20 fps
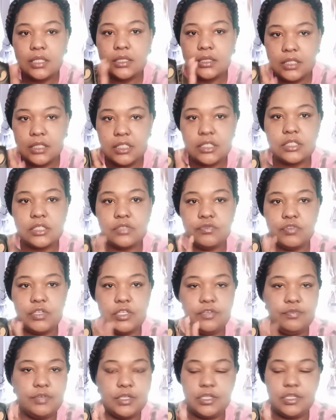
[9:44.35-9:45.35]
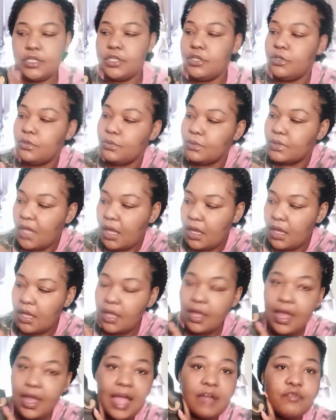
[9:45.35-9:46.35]
this is really, really cute, y'all.
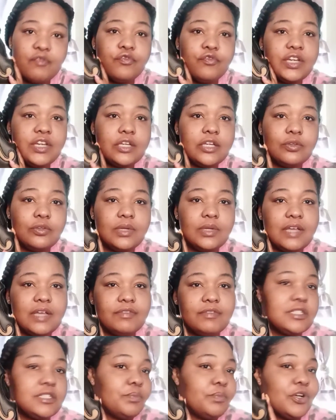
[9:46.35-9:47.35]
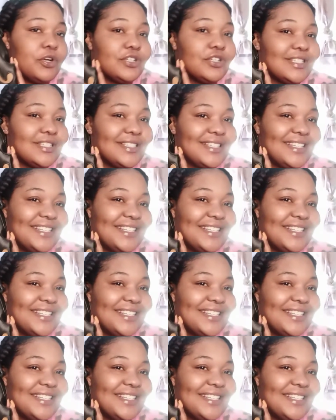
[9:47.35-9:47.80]
I really do love this purse.